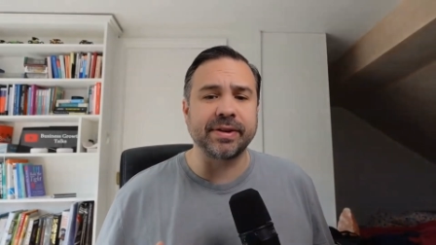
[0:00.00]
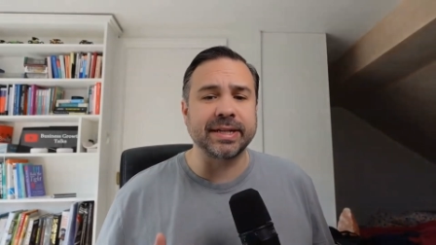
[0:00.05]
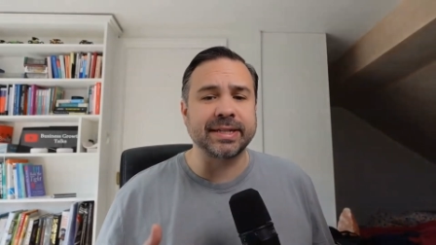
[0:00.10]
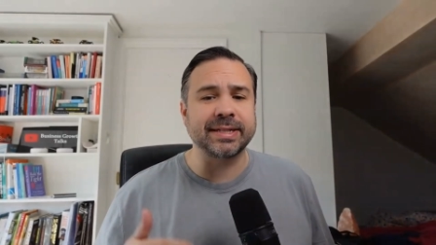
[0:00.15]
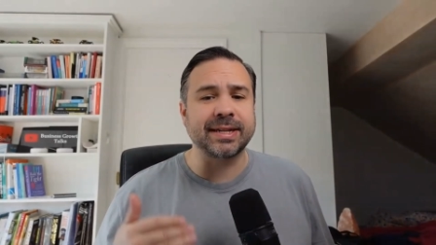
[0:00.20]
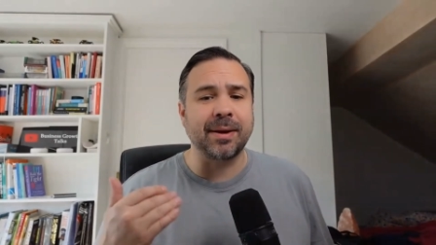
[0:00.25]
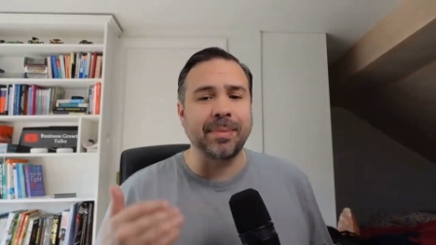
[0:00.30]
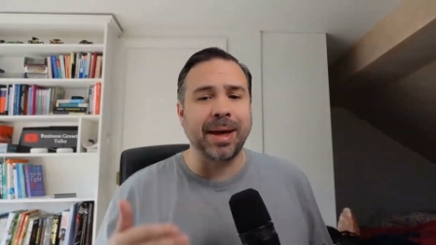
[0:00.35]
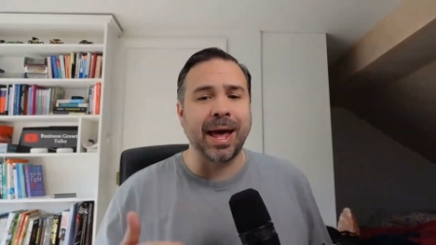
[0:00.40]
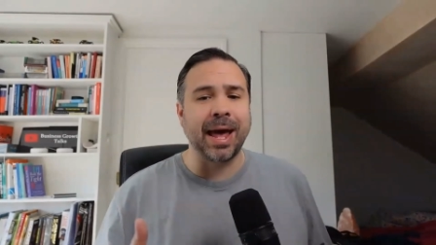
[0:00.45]

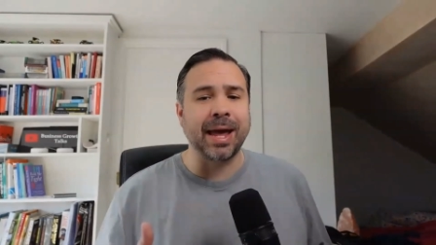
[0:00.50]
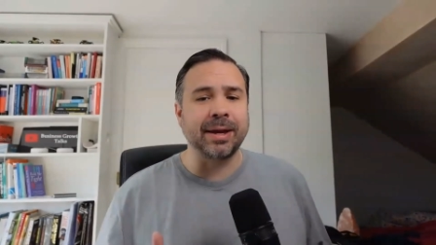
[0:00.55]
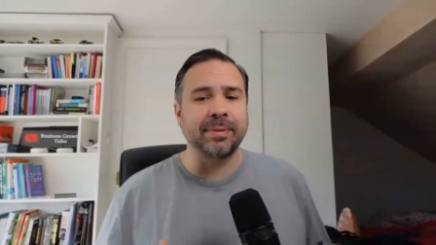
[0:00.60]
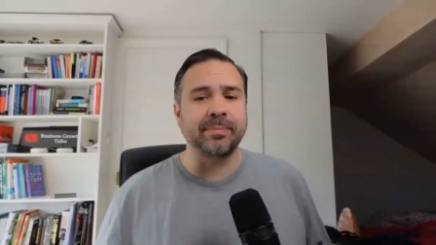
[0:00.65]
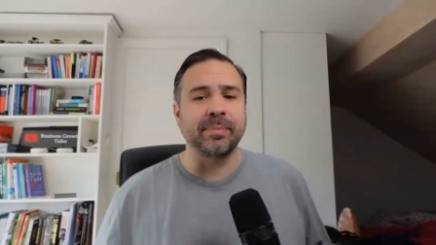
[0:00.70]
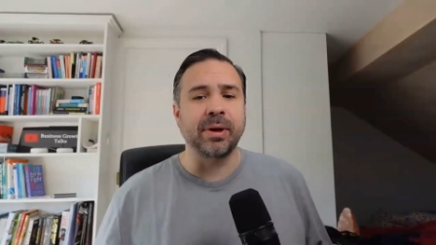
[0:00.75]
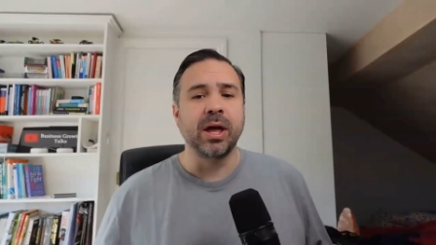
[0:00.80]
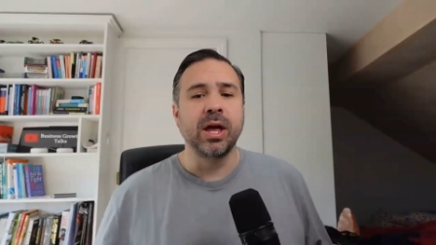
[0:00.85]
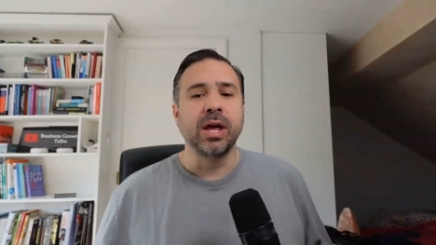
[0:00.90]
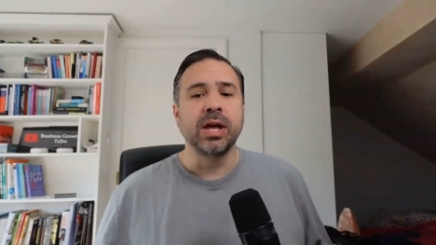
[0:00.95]
Some
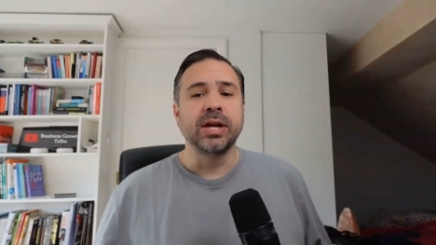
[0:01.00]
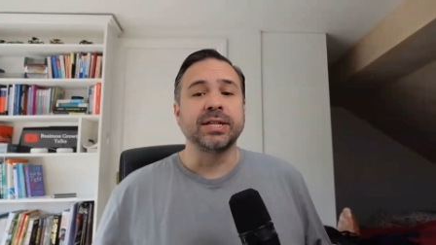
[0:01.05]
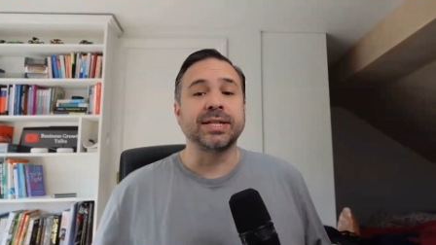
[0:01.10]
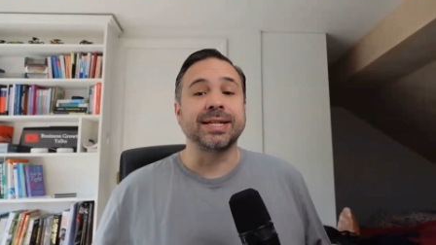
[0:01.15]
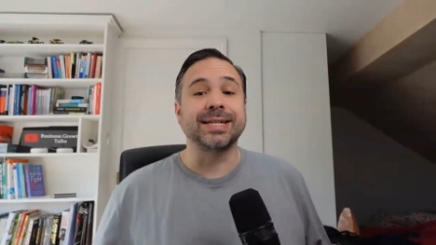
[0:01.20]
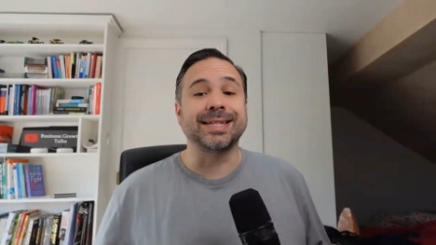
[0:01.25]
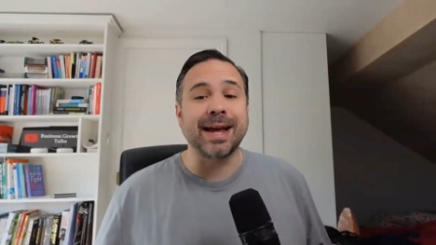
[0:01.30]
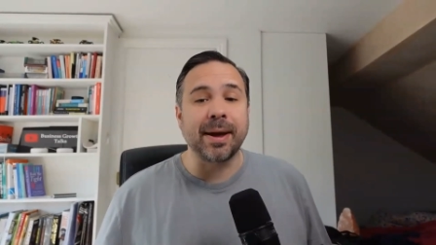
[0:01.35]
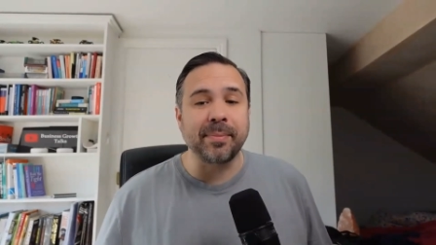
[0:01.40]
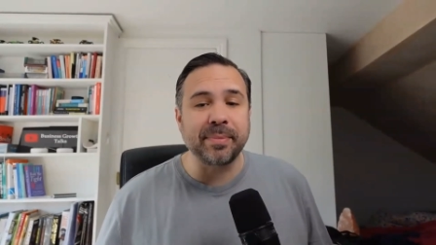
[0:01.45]
aim to
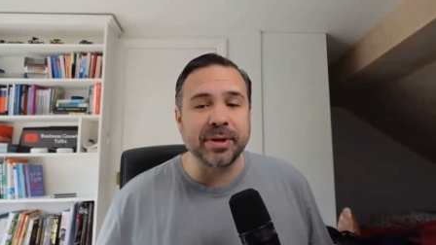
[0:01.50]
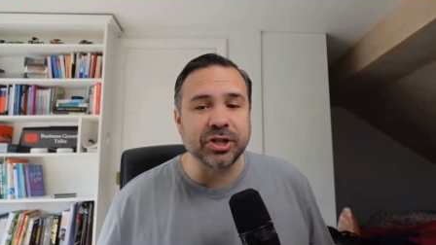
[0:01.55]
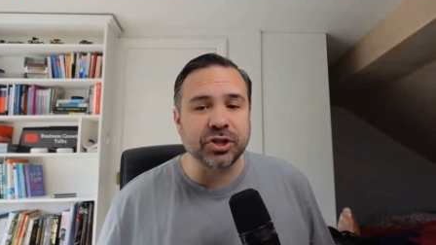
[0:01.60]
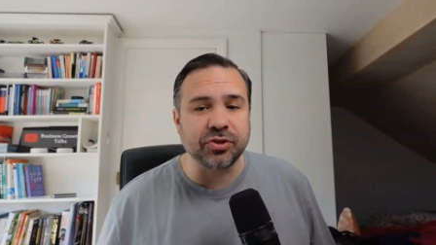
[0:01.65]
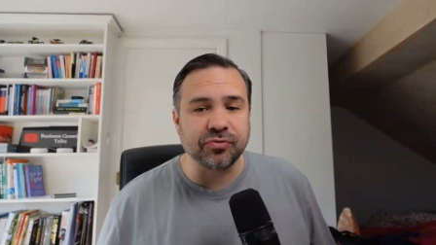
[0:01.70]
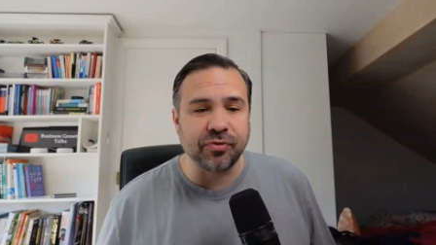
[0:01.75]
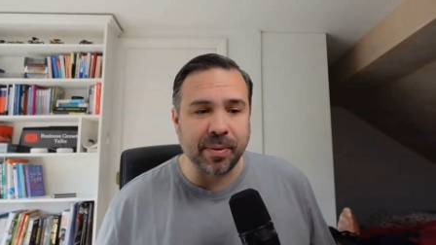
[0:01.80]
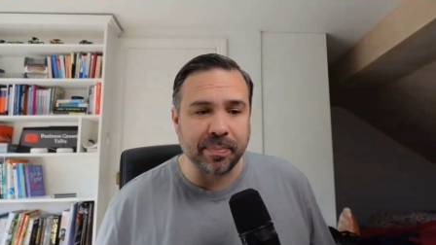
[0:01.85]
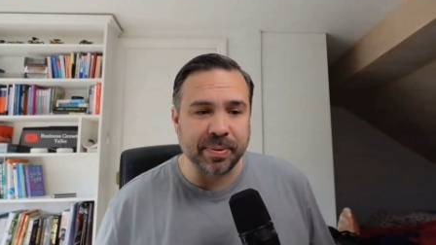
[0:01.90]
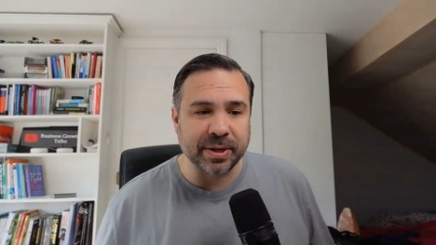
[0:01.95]
damage the
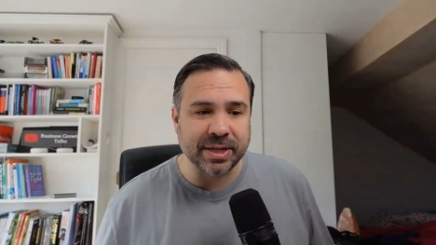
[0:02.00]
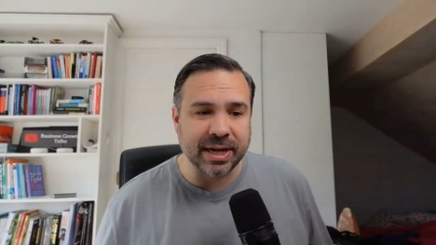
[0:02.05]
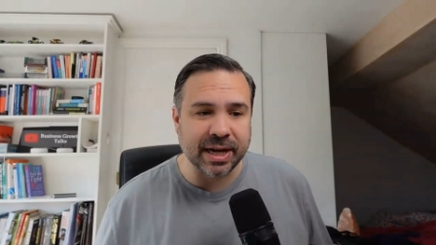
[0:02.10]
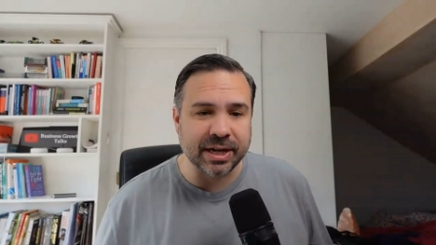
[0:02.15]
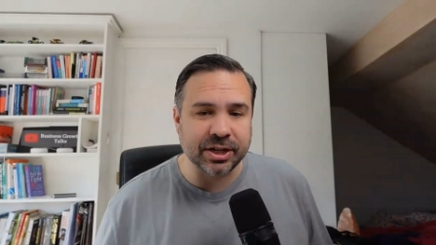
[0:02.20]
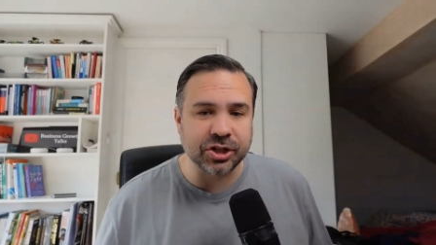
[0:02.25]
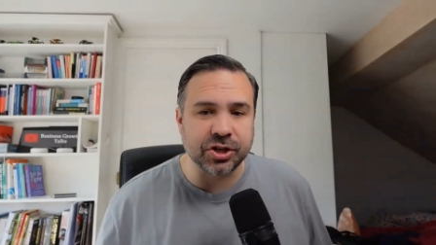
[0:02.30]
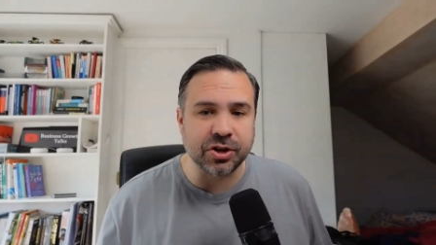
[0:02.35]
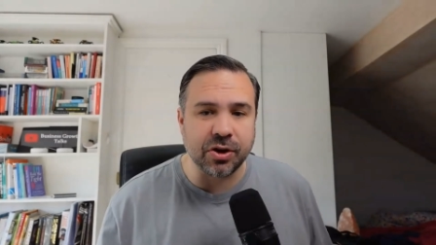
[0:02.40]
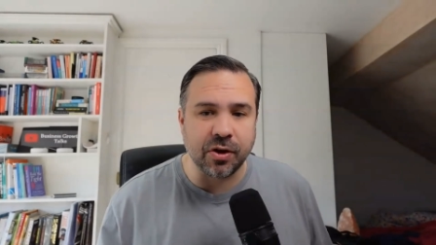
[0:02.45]

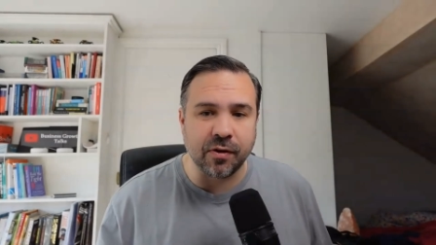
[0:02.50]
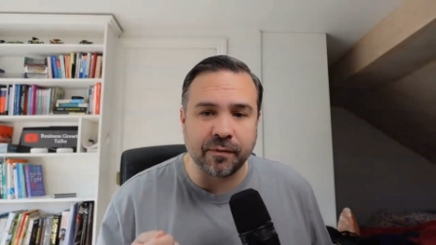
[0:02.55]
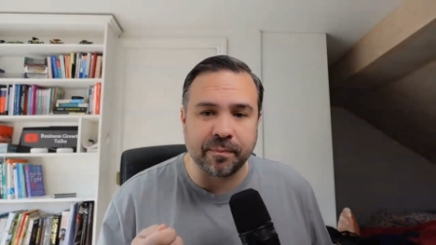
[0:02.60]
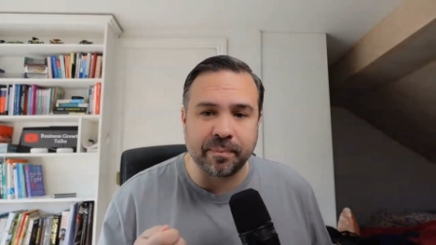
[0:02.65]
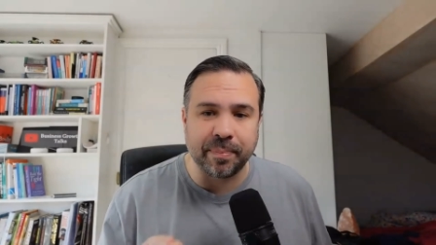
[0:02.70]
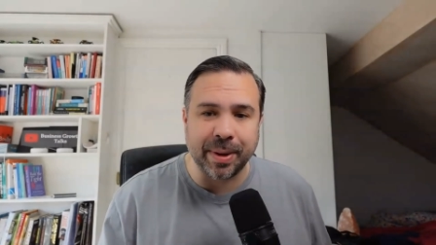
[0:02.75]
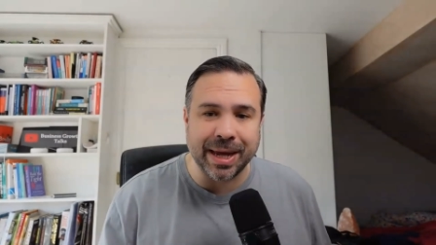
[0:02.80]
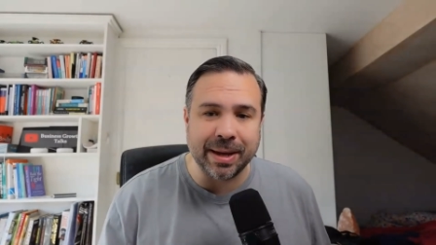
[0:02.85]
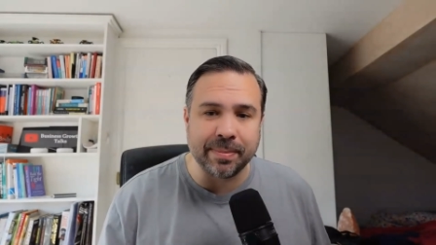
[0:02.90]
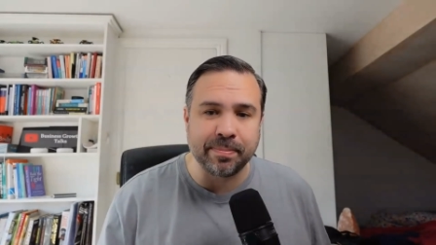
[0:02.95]
reputation of
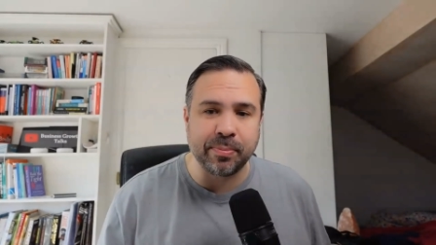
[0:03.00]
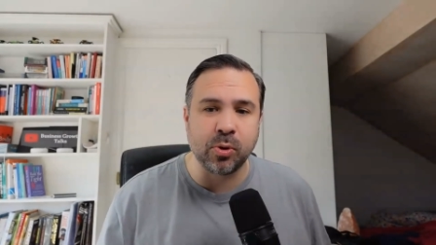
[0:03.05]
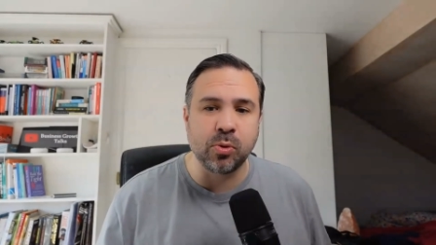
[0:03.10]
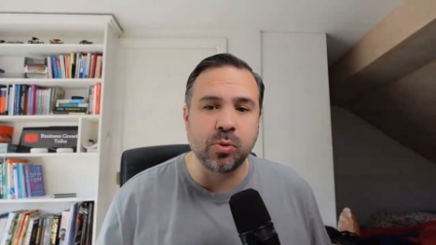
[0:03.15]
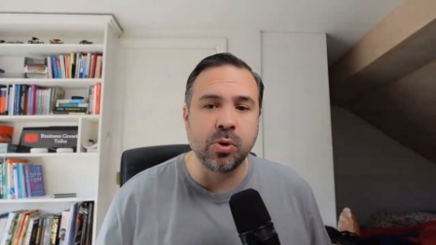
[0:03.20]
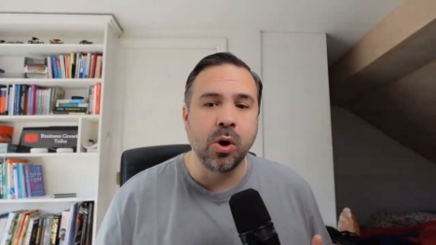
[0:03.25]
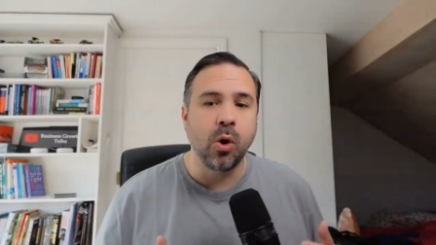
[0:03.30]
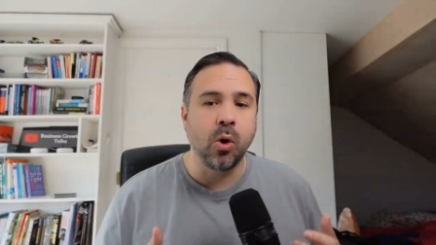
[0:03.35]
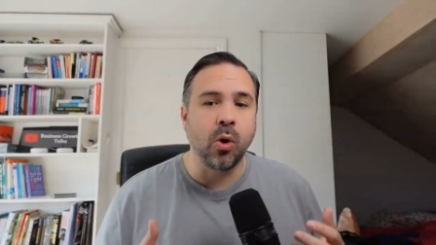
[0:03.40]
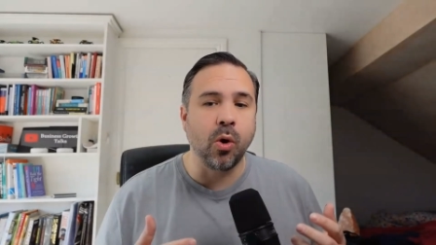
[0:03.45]
people
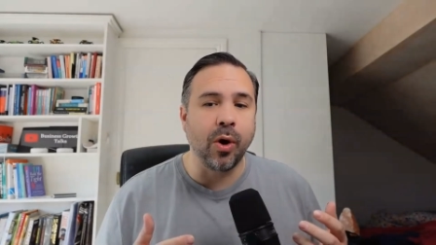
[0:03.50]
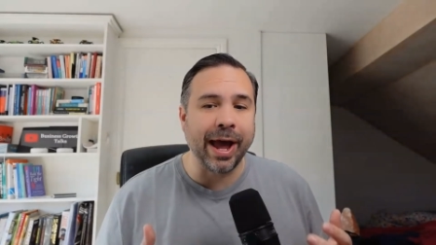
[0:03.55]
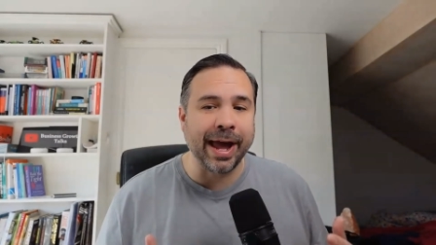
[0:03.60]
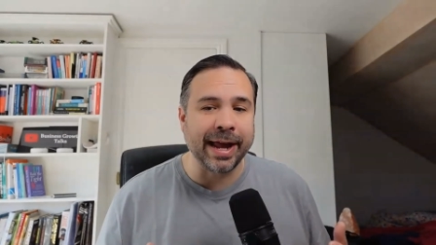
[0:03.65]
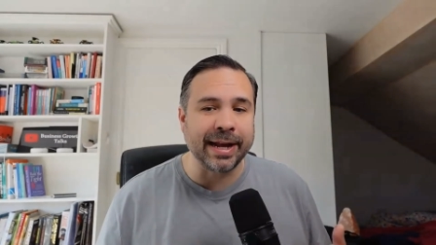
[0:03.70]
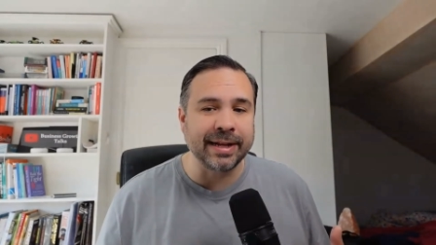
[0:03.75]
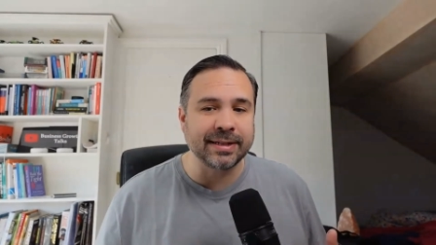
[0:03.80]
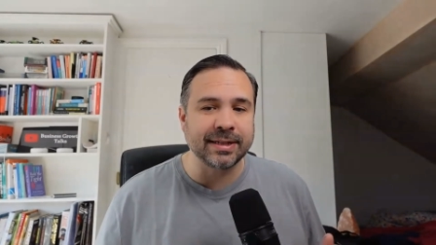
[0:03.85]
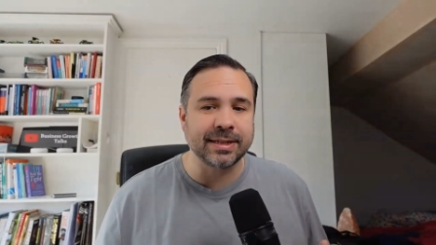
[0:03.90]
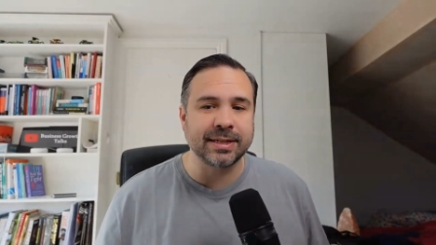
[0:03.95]
or
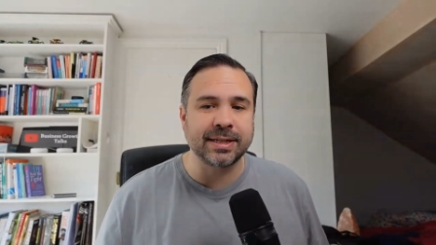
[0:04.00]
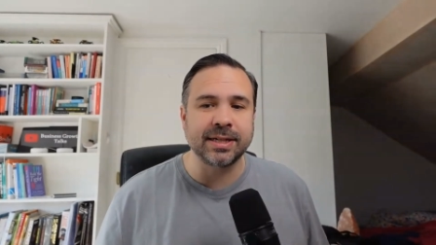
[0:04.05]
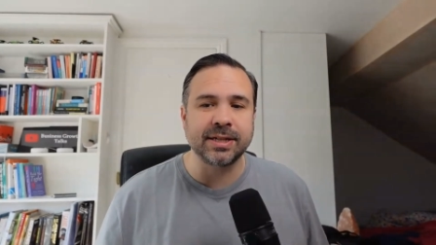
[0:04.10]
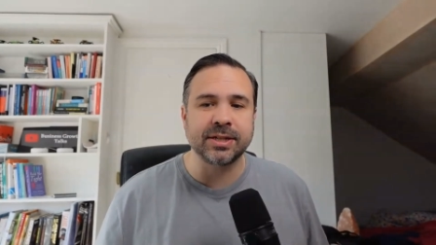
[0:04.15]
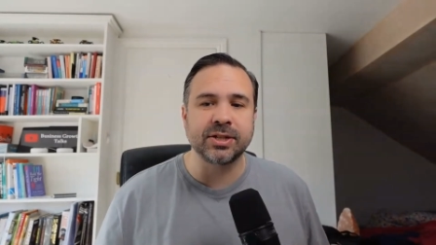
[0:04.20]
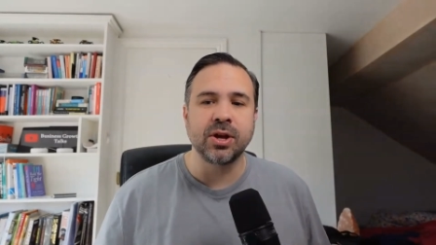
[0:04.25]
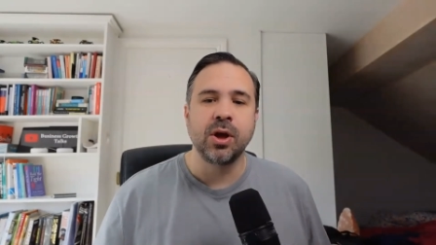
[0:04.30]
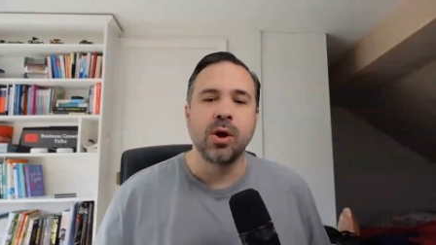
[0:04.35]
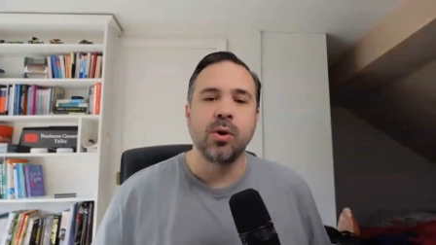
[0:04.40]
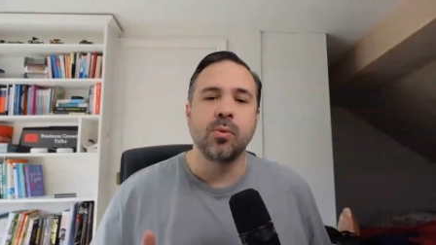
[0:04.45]
entities,